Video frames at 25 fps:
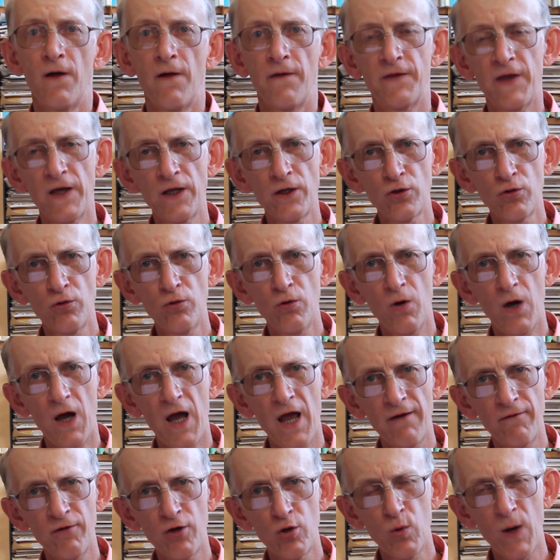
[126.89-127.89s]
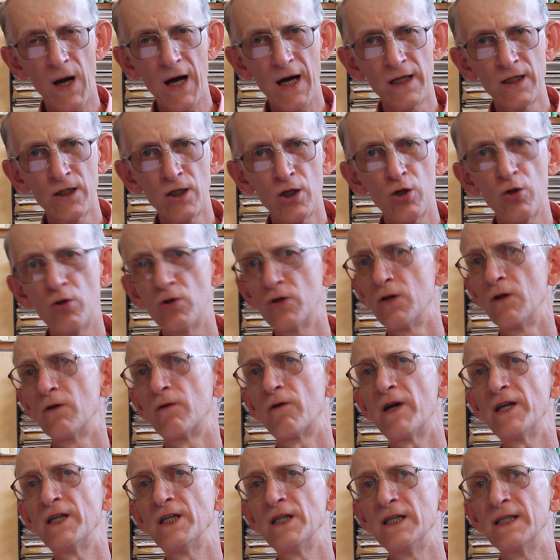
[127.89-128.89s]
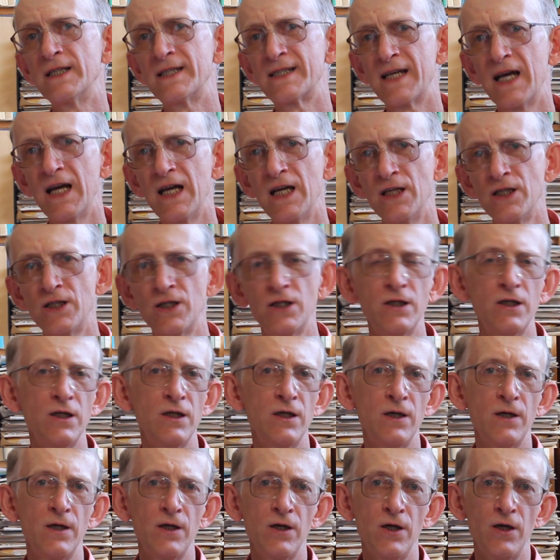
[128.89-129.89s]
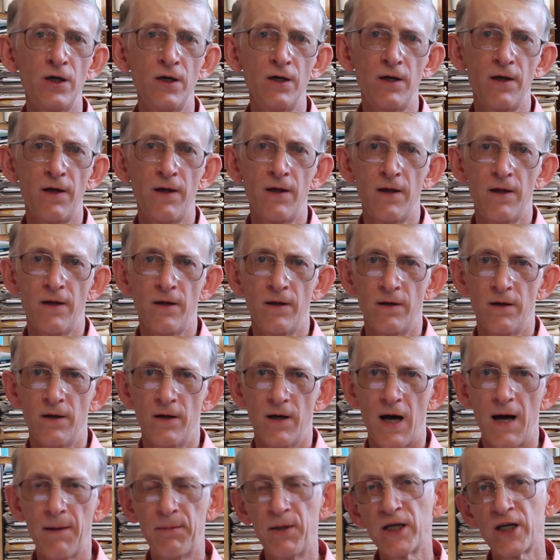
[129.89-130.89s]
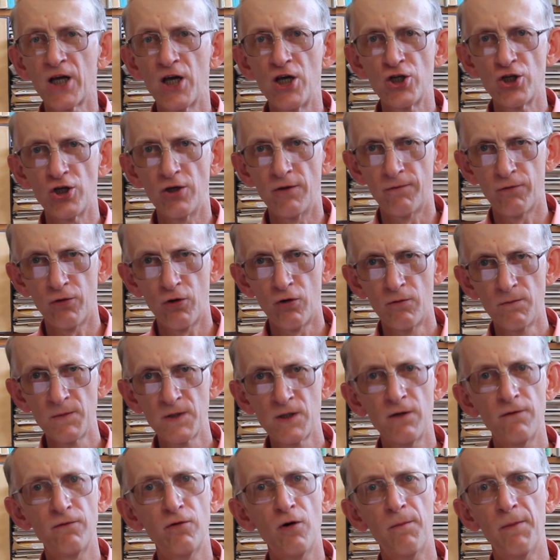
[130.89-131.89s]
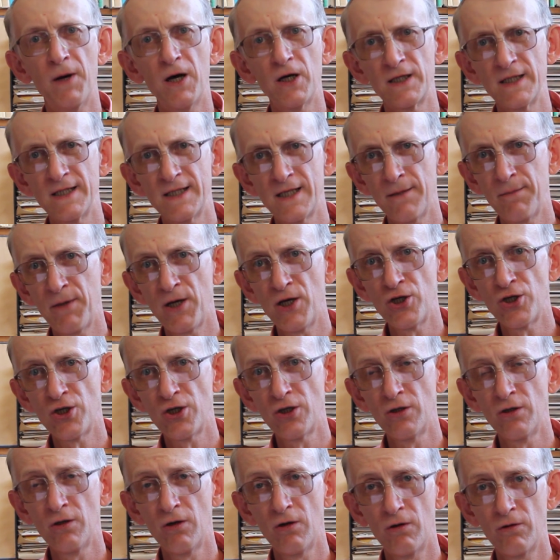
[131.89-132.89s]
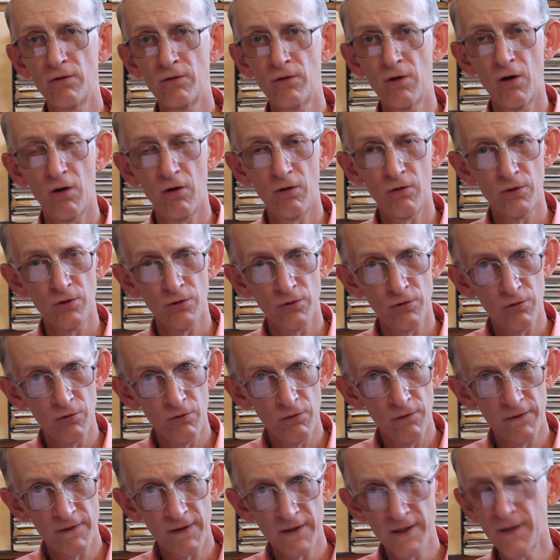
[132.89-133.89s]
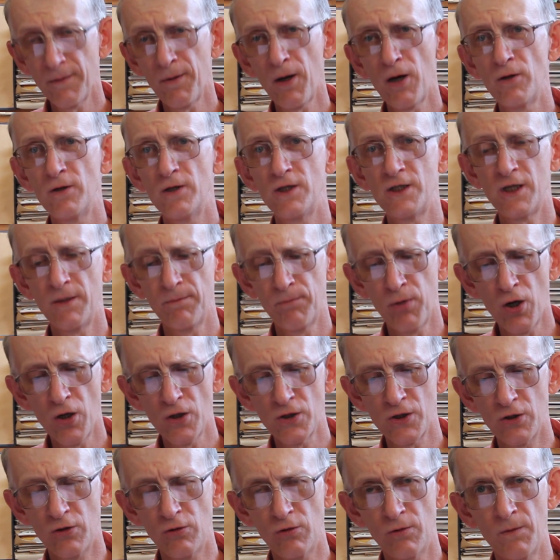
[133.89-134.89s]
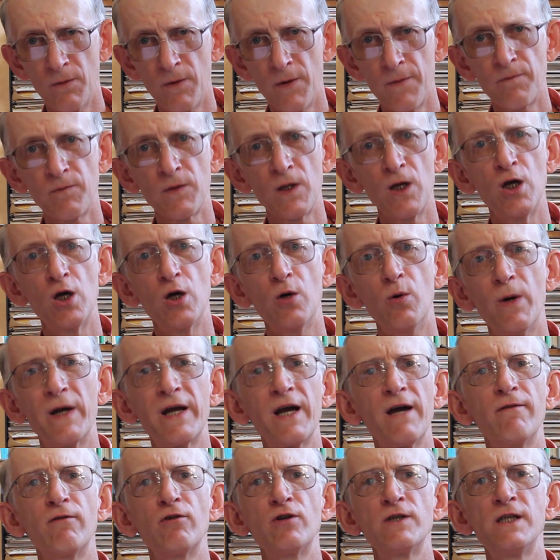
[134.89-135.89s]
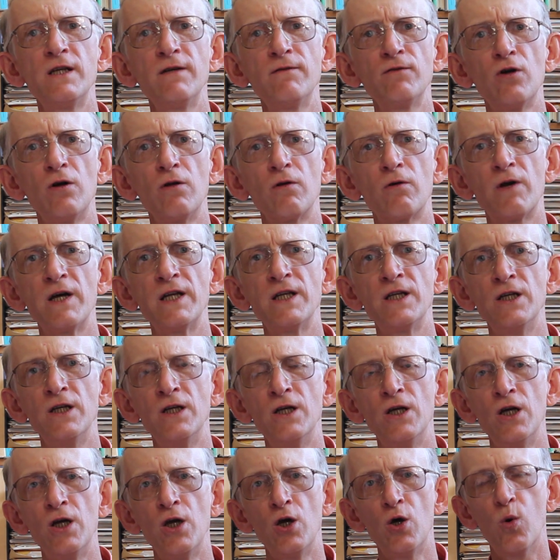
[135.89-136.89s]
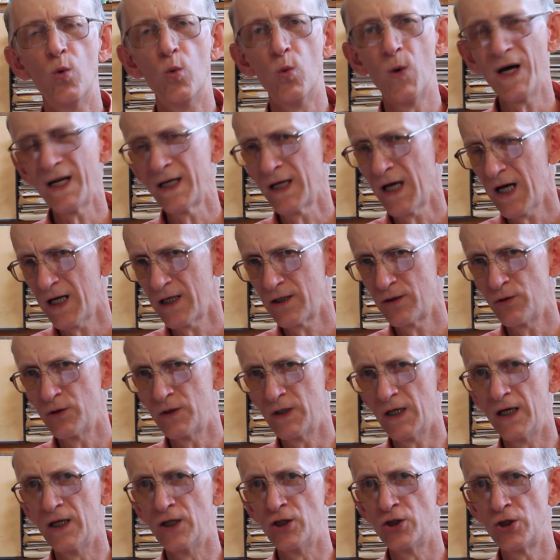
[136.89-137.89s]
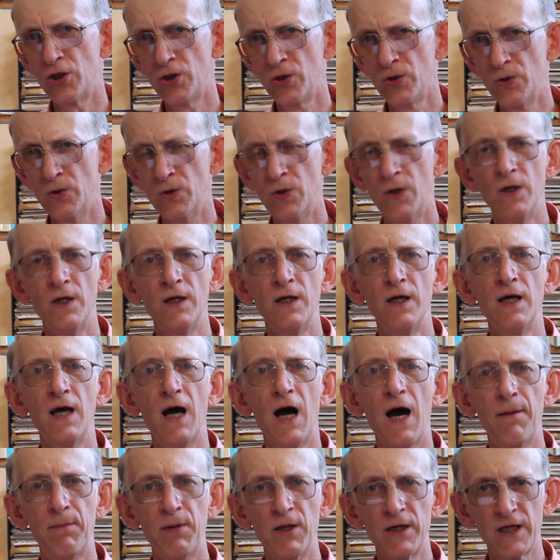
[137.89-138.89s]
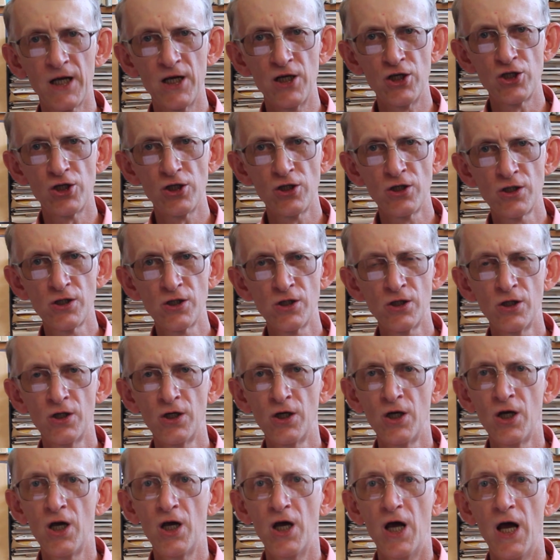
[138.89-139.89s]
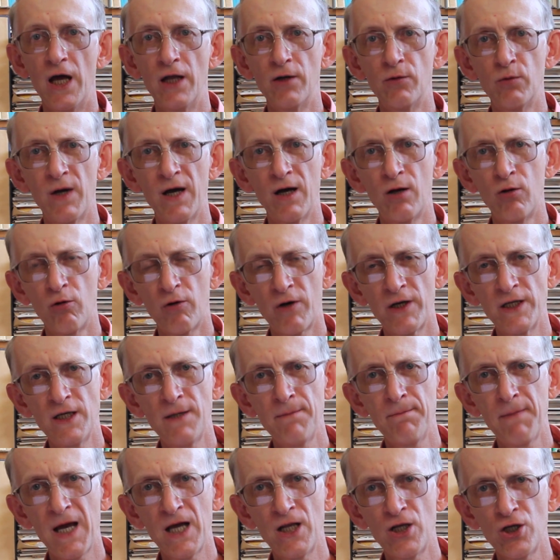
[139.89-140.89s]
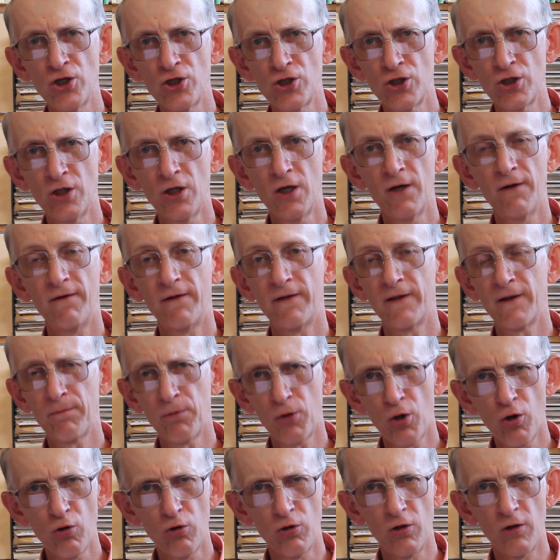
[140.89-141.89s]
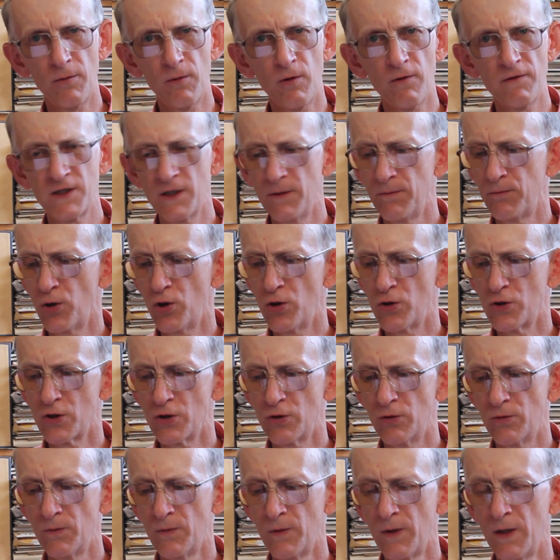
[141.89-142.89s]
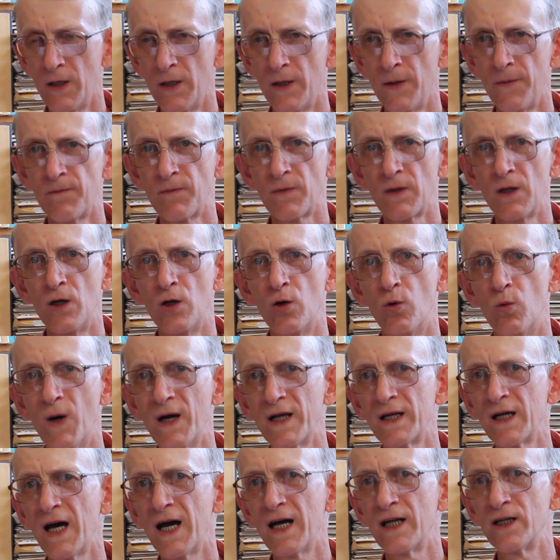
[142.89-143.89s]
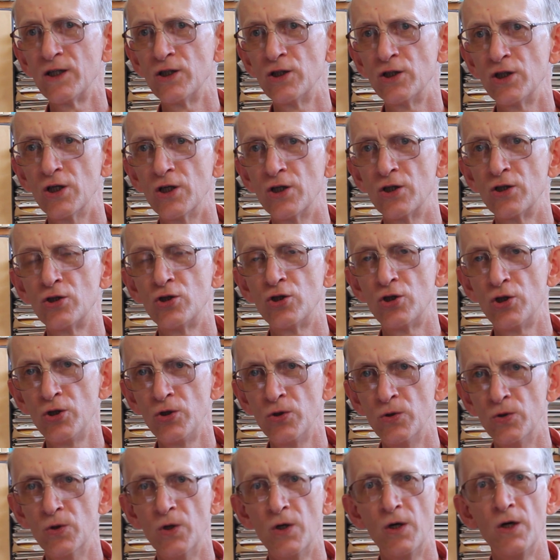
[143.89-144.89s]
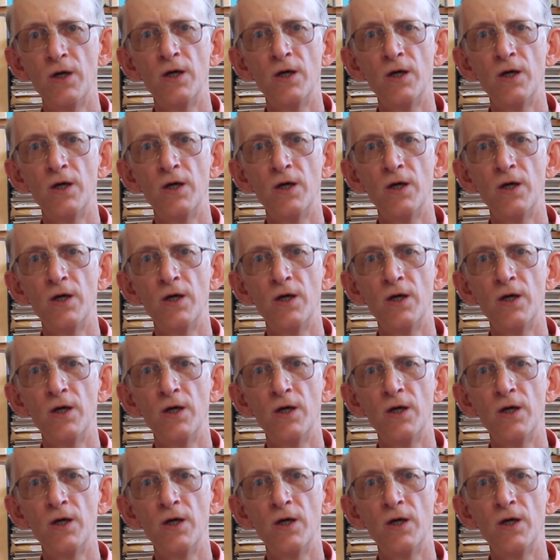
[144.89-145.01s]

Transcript: Thank you everyone who already sent application forms for participation to the symposium. We have received already 102 applications and we already managed the program of symposium. 102